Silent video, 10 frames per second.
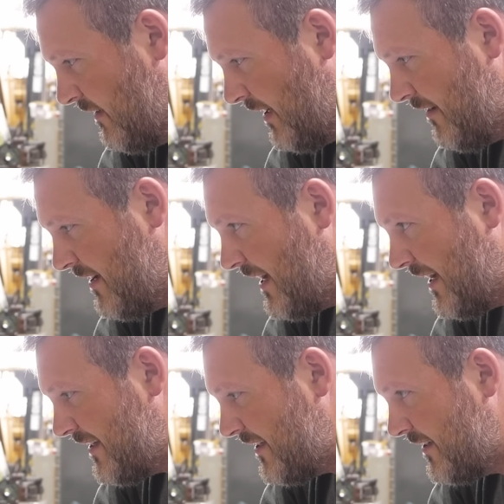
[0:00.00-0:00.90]
and
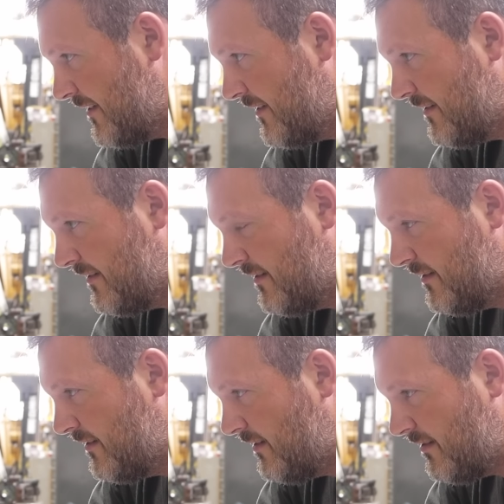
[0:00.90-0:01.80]
not
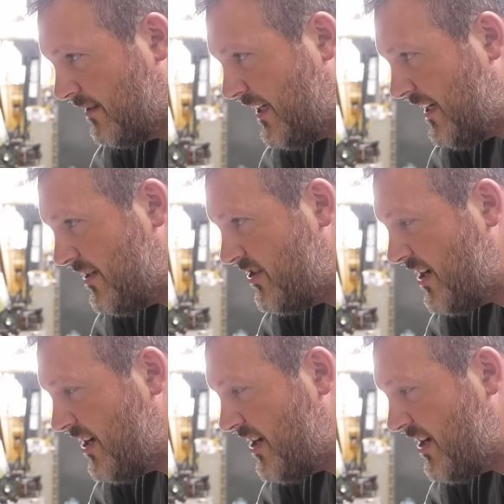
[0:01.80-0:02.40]
lead